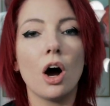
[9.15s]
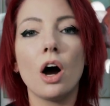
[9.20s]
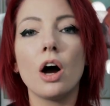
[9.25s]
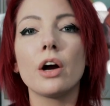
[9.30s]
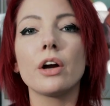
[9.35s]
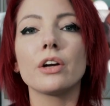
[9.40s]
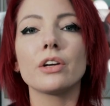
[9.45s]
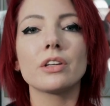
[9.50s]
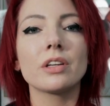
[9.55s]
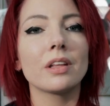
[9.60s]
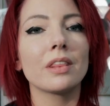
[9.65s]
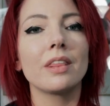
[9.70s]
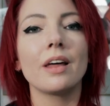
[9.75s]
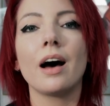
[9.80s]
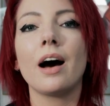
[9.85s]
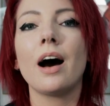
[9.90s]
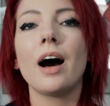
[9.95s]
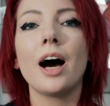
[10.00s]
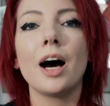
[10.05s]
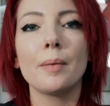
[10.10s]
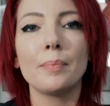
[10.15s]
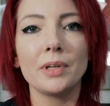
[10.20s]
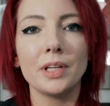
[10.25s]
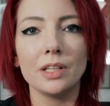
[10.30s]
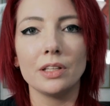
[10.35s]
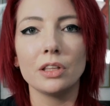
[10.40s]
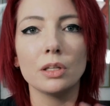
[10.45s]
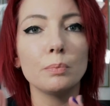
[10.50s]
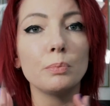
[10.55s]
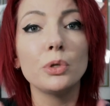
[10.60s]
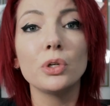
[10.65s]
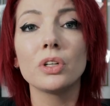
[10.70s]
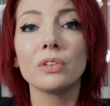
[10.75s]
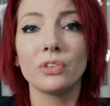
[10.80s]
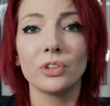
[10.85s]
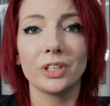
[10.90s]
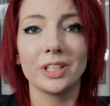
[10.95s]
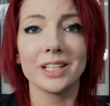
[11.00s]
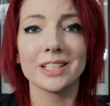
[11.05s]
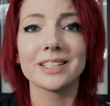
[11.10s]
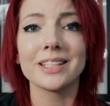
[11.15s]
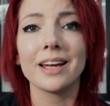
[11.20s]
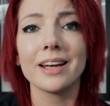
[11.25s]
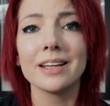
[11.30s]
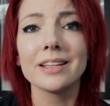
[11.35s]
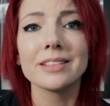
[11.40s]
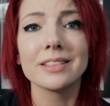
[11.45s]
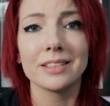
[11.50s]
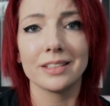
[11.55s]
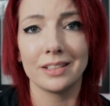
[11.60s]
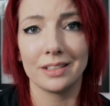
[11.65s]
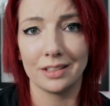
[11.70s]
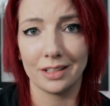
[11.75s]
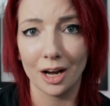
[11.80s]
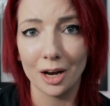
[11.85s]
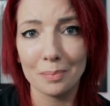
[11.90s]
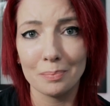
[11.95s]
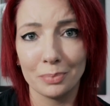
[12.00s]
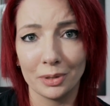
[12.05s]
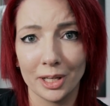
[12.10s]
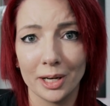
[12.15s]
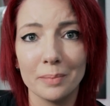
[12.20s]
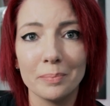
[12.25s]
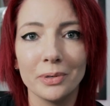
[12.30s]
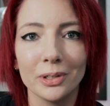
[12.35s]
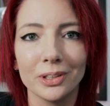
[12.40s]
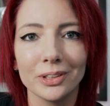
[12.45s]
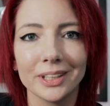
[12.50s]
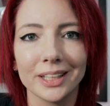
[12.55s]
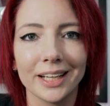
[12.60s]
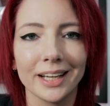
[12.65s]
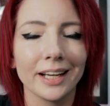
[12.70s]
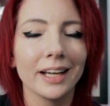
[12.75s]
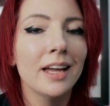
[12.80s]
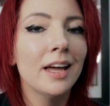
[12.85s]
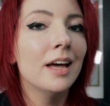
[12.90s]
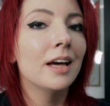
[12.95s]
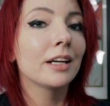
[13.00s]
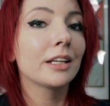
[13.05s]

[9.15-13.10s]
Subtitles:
art, the hobby, the beautifulness that is Gunpla building.